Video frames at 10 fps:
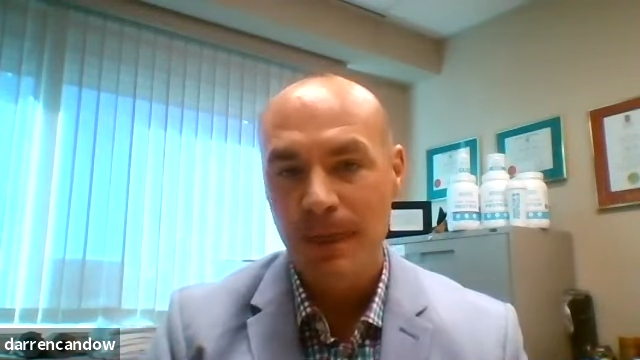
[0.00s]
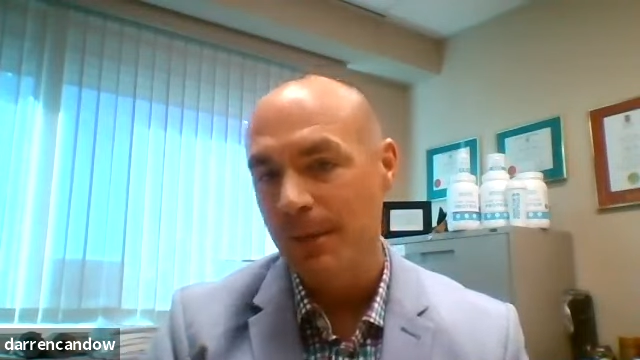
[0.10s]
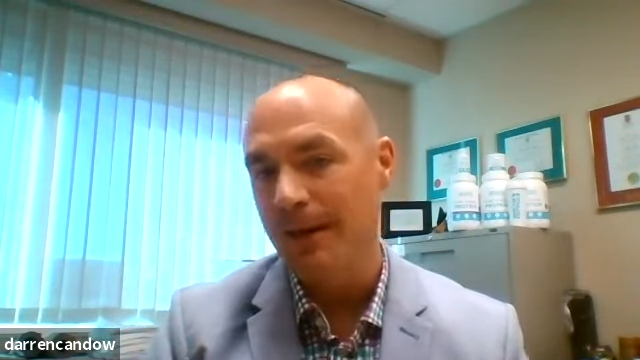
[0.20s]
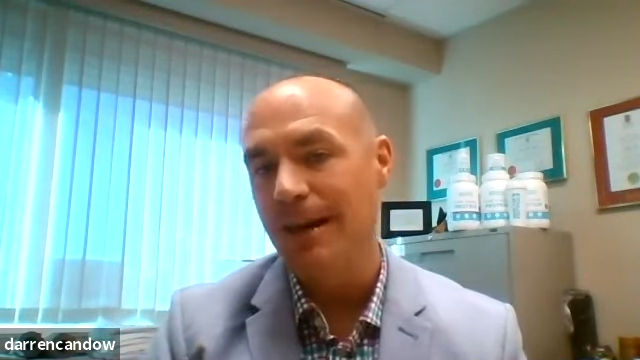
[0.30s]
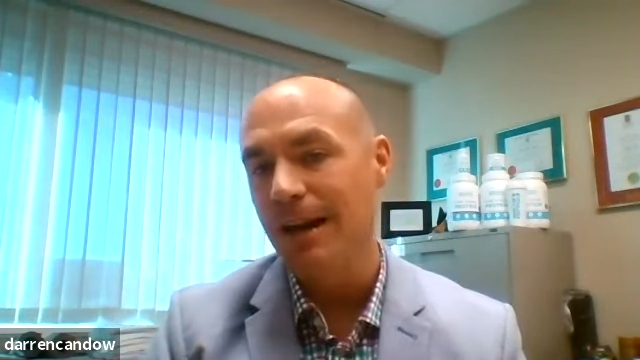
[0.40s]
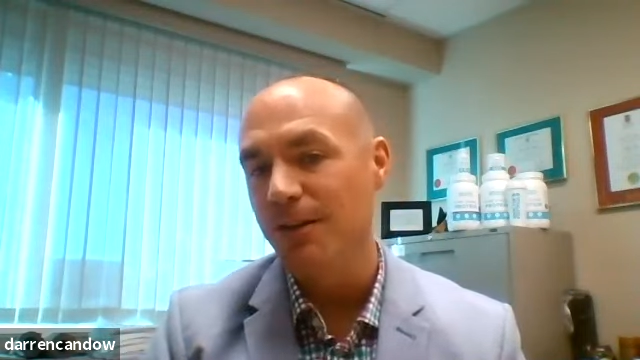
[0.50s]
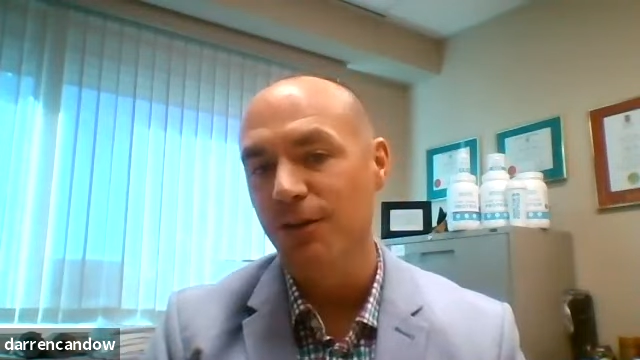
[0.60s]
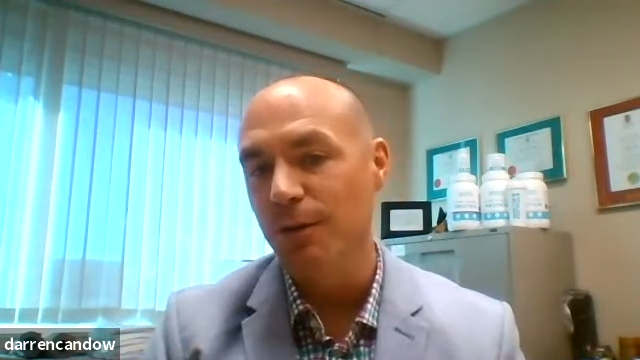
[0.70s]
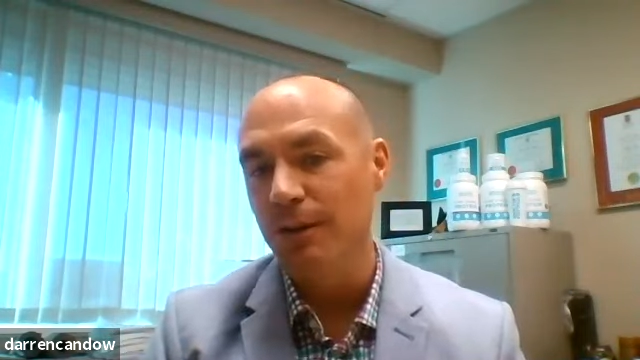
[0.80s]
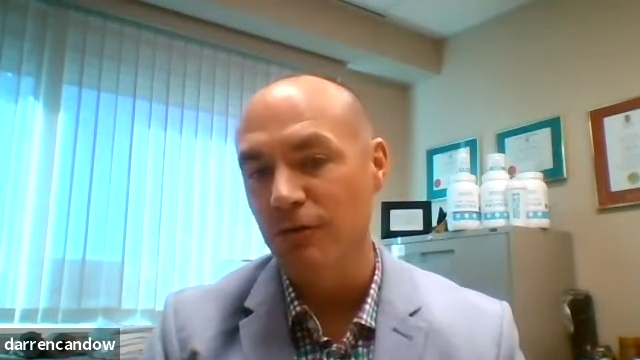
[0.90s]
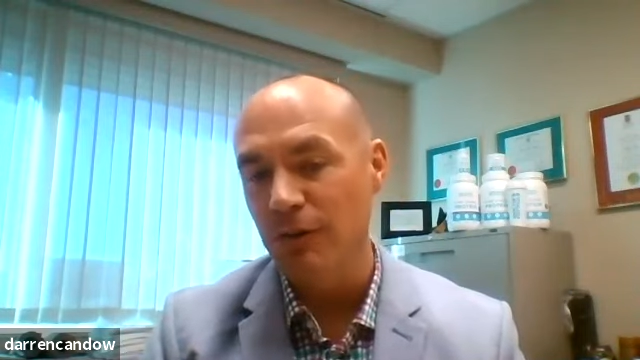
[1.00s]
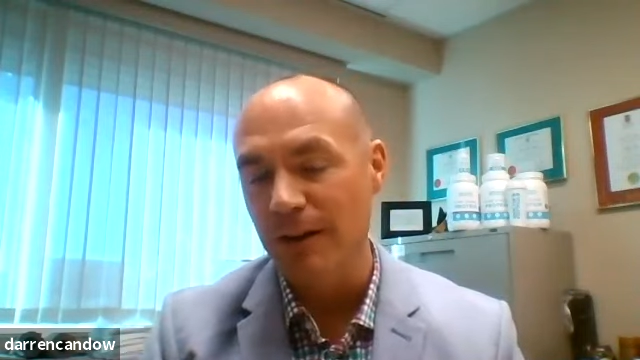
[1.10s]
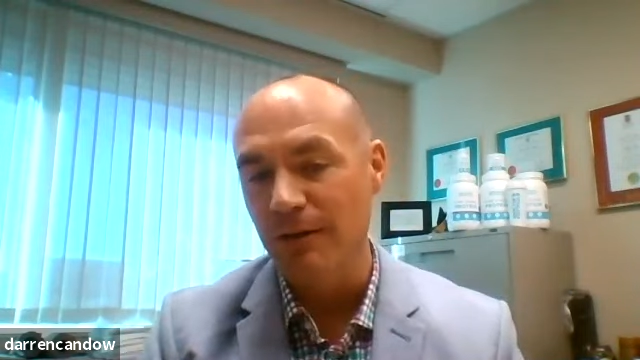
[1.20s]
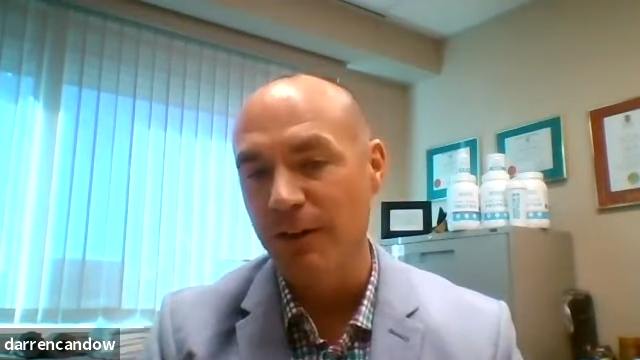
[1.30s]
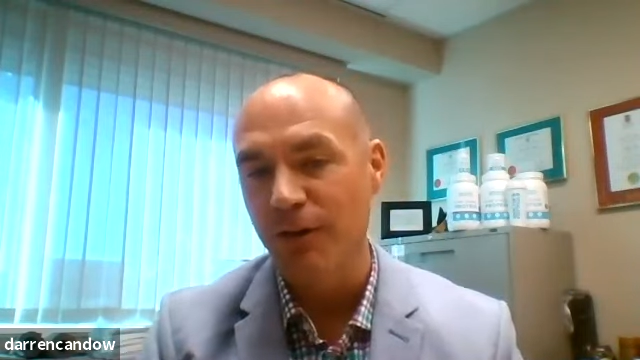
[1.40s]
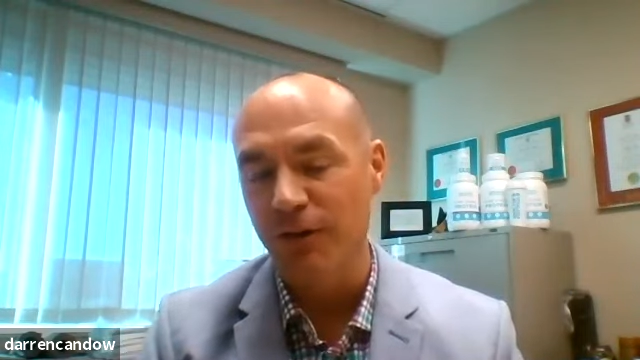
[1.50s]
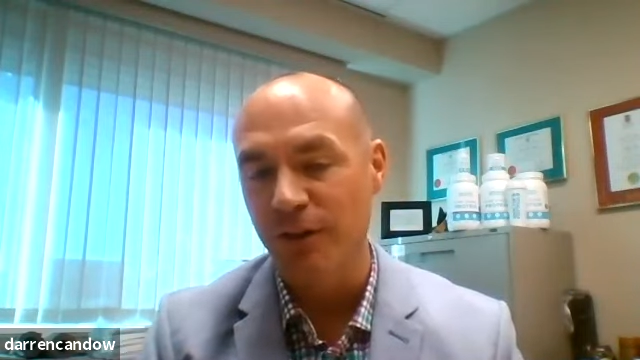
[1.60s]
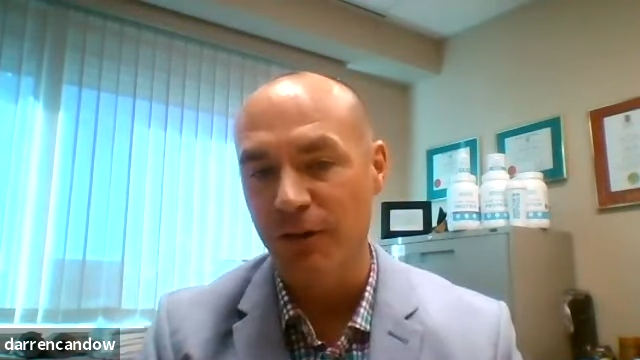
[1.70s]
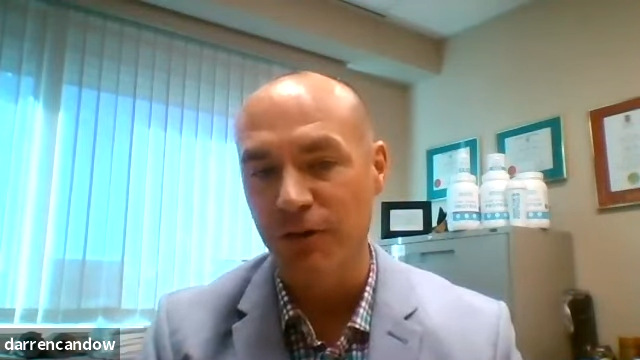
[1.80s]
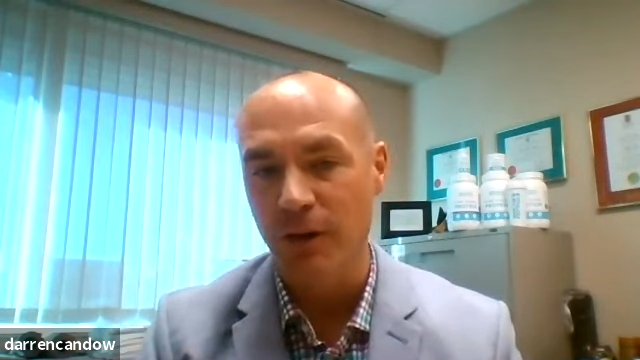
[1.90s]
But again, they're doing great research in
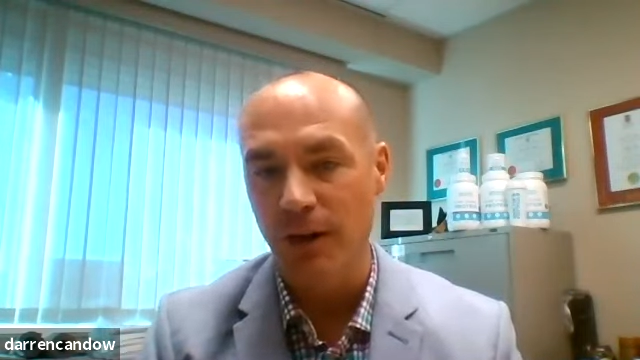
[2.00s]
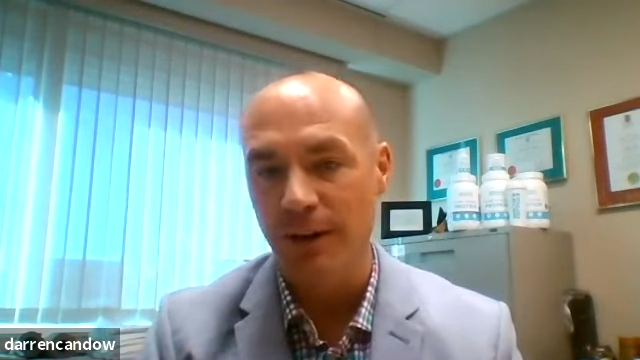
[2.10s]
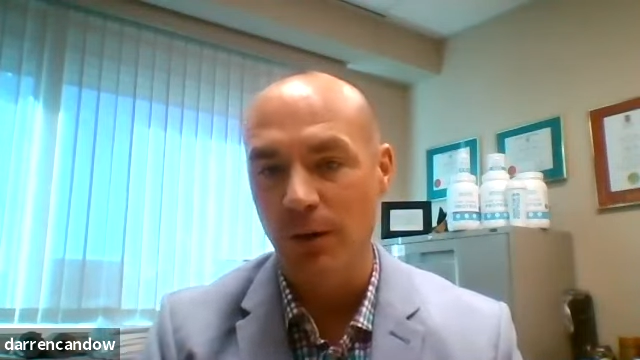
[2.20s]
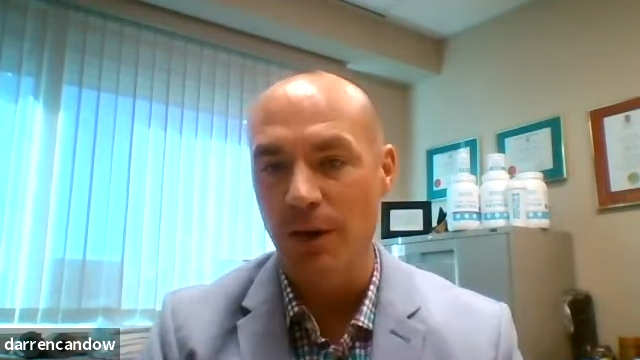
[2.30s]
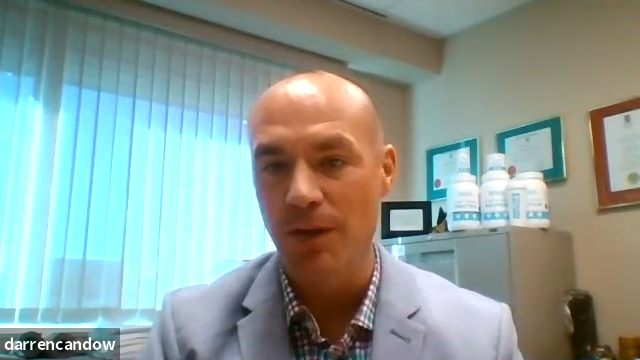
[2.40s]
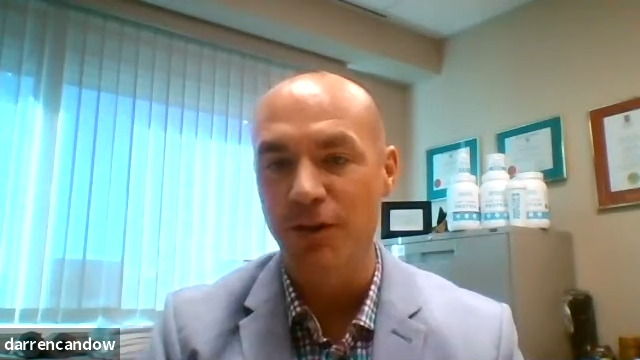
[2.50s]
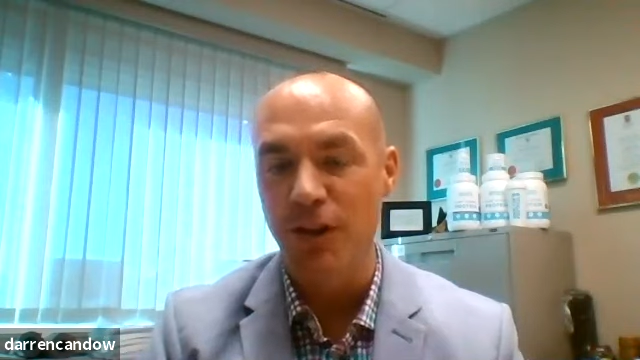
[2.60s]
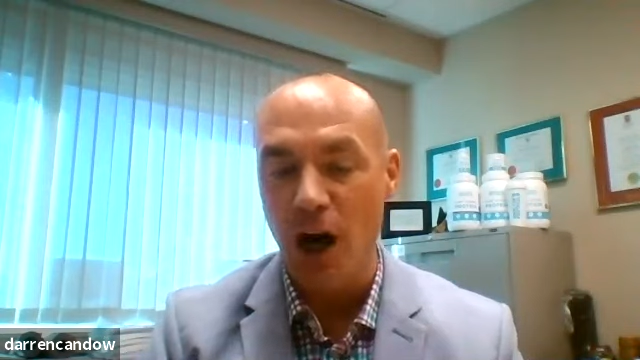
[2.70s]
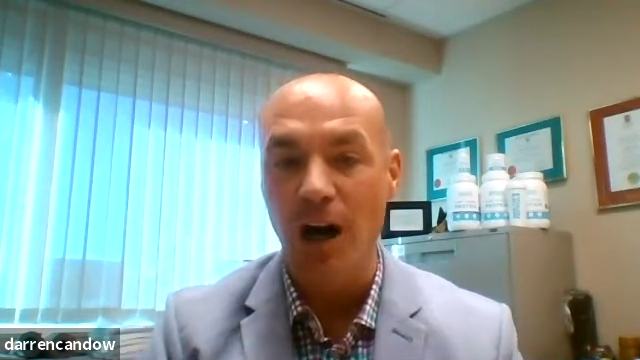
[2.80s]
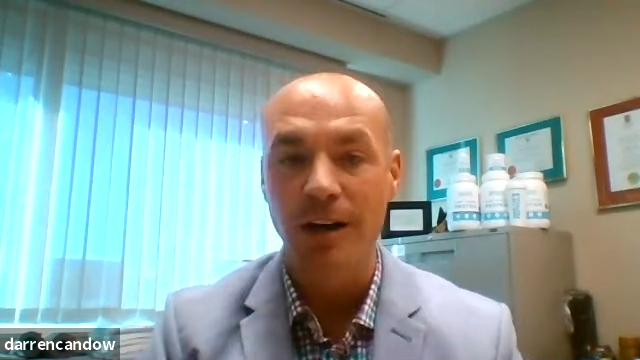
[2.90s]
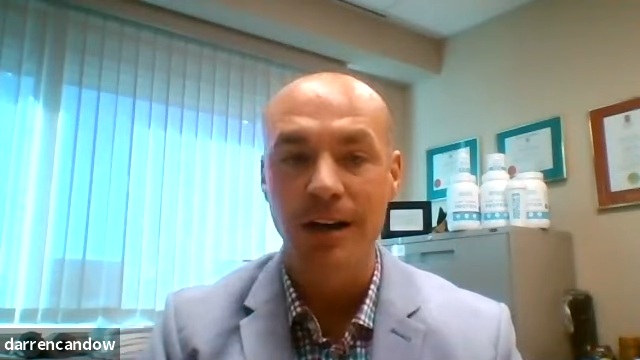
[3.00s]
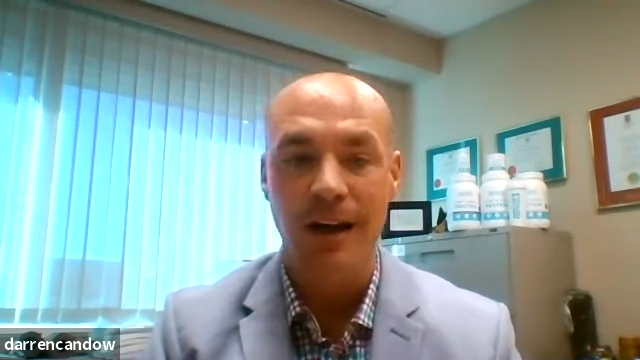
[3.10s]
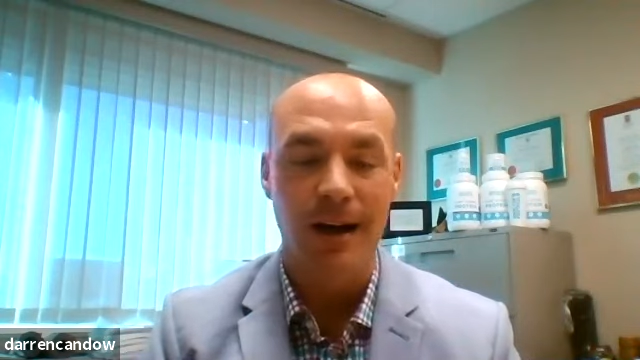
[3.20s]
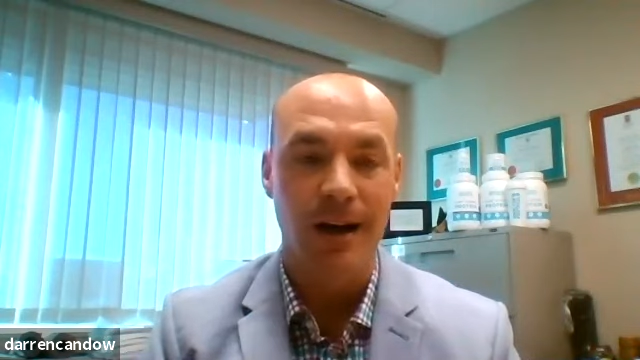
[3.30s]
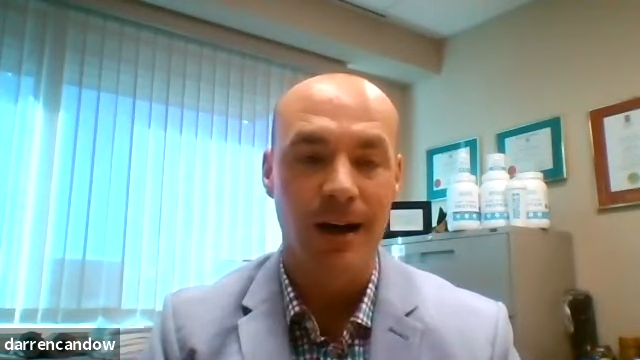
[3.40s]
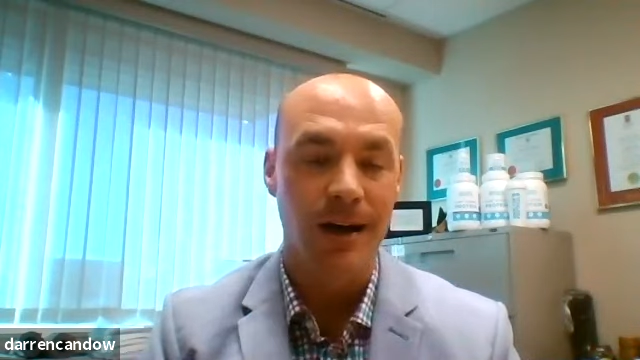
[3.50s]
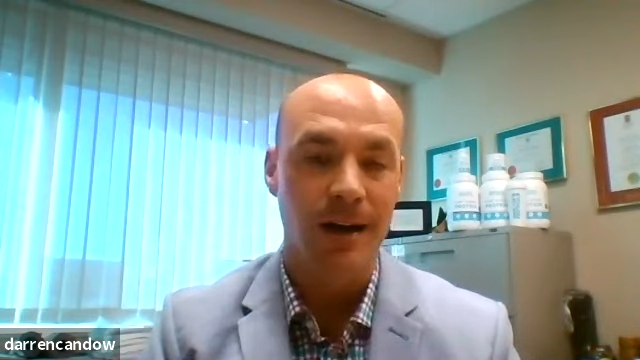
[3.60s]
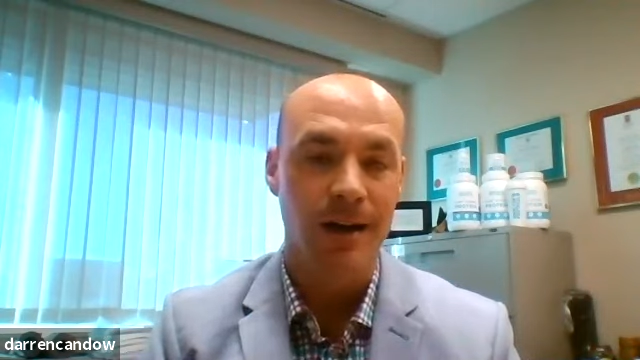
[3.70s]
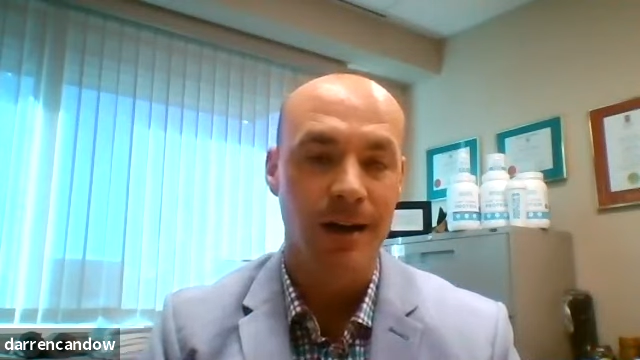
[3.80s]
Australia with young, uh, uh,